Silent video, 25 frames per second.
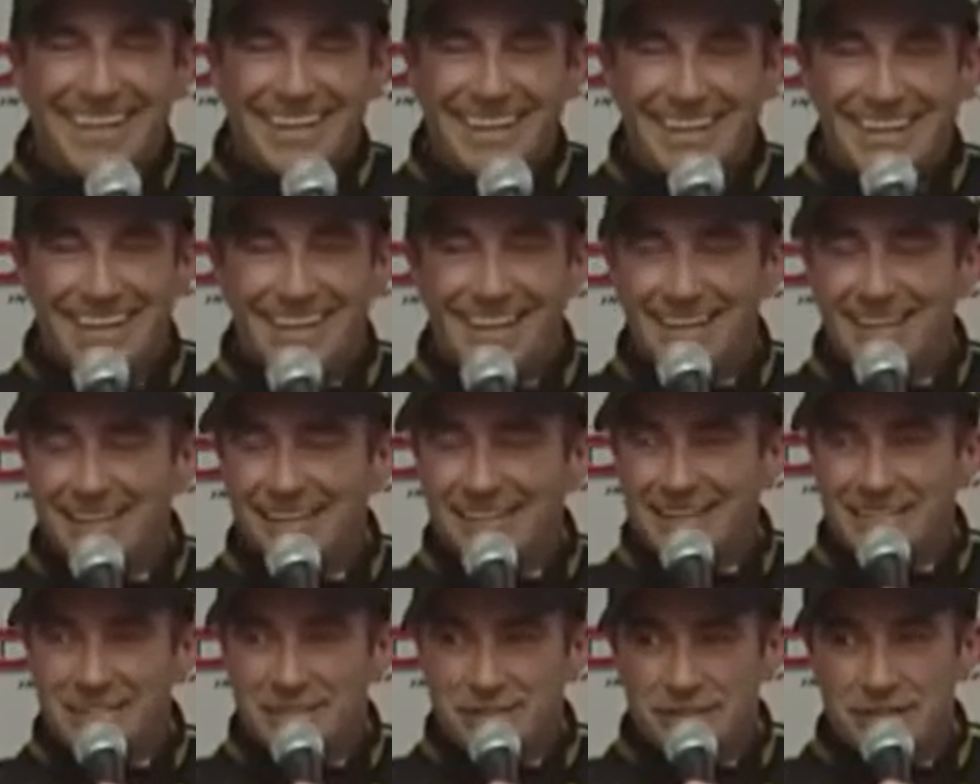
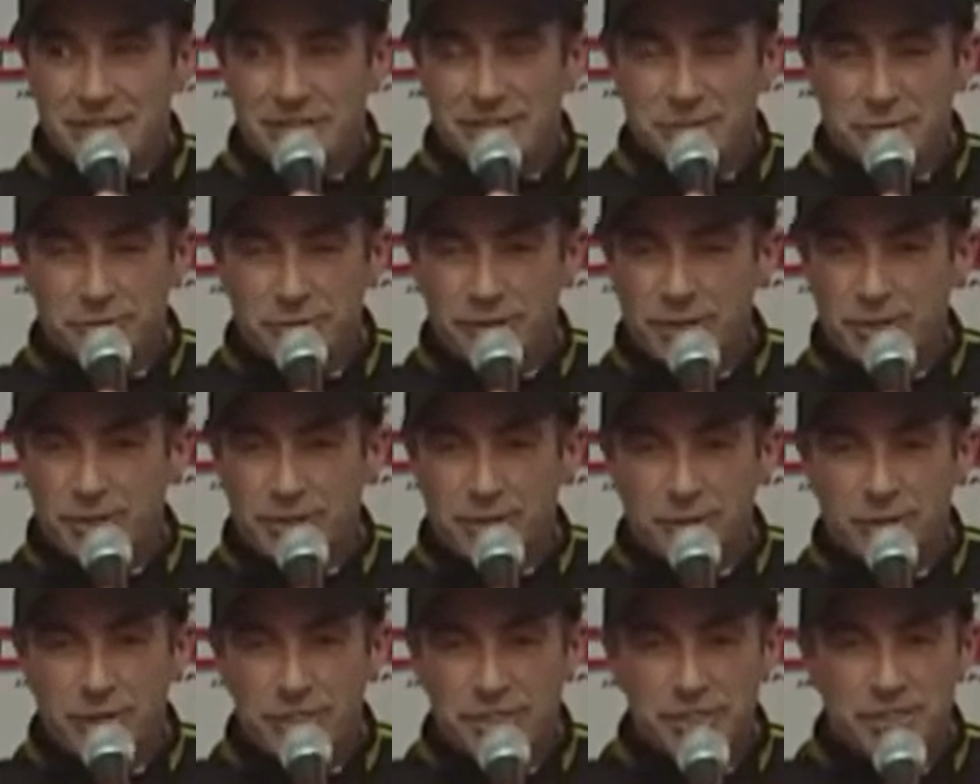That's a really good
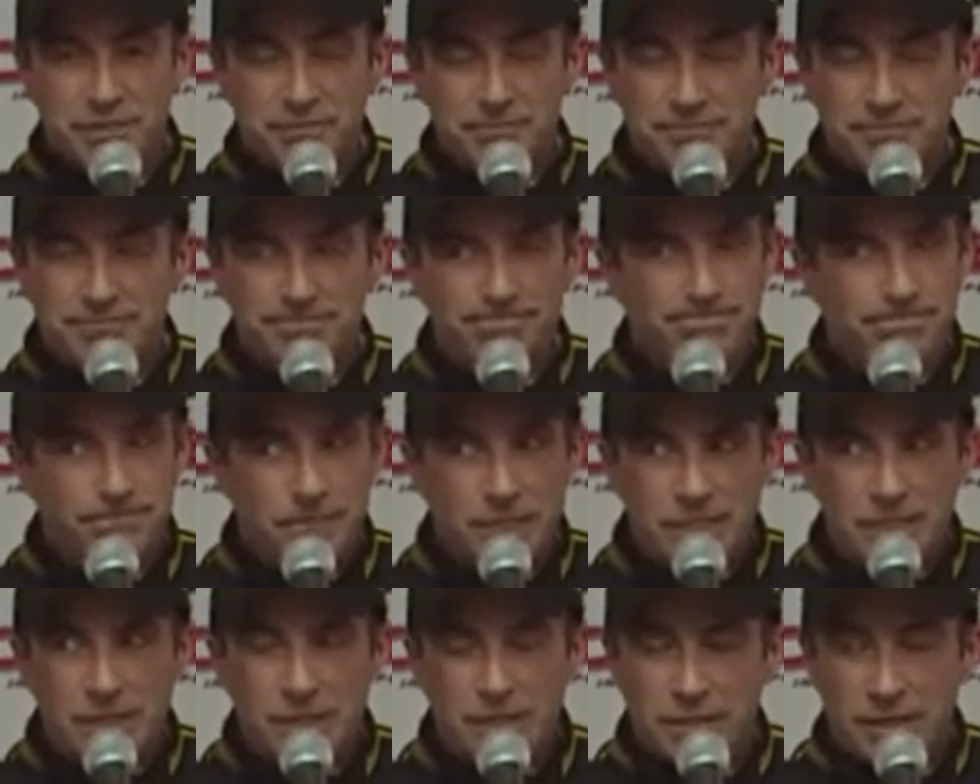question.
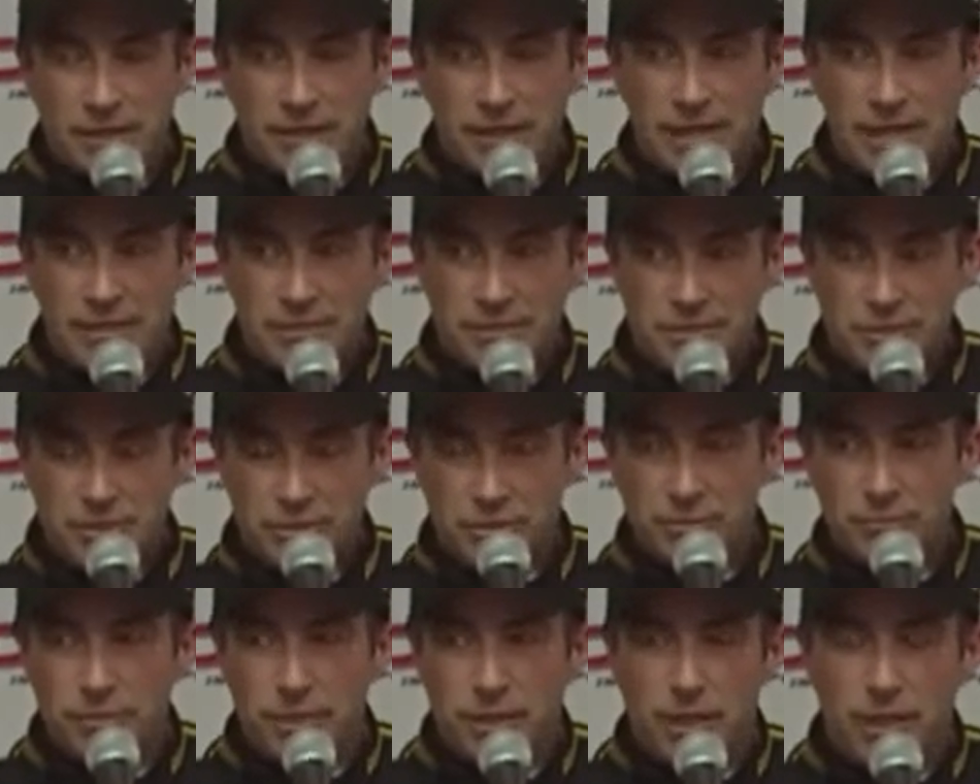I don't know the answer
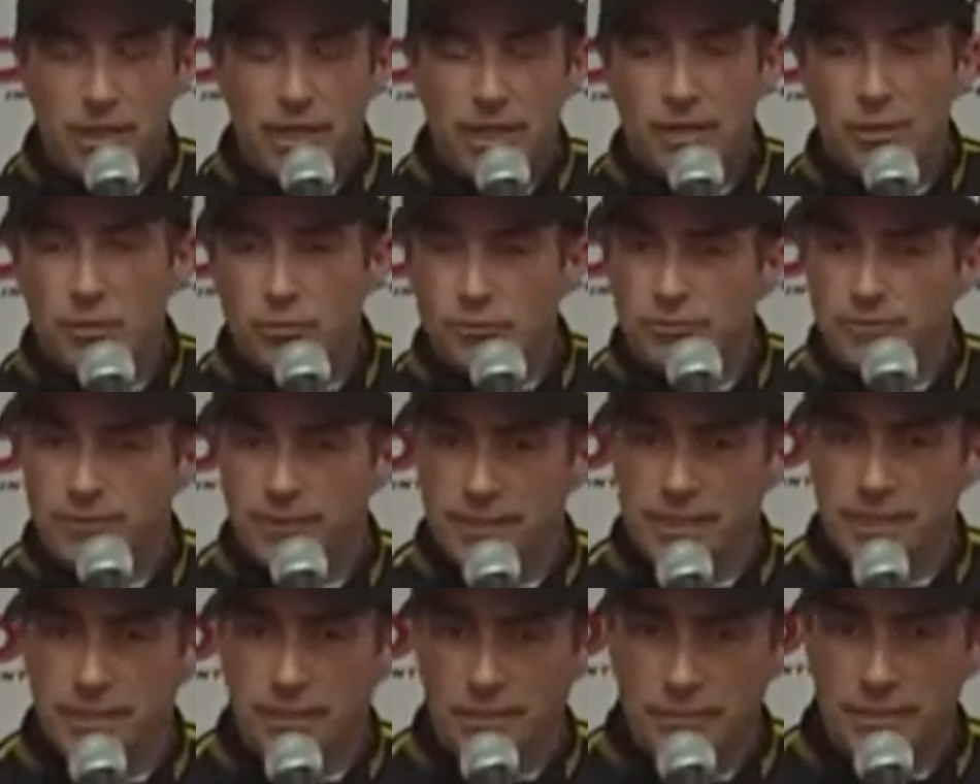to it, but I get good
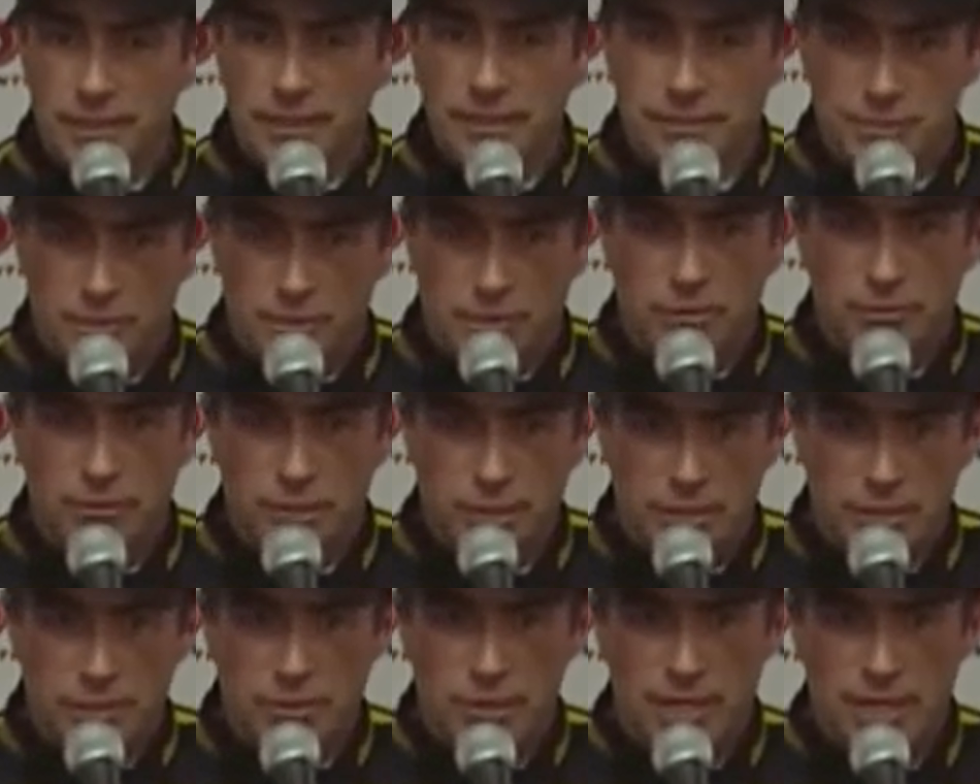feel on these
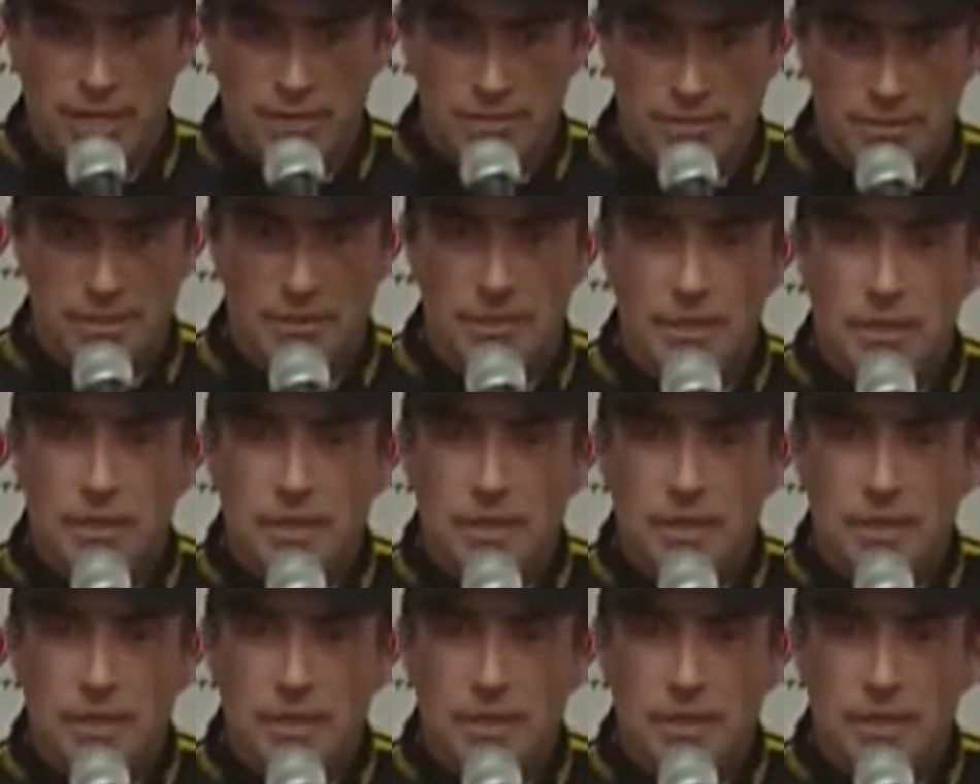concrete tracks.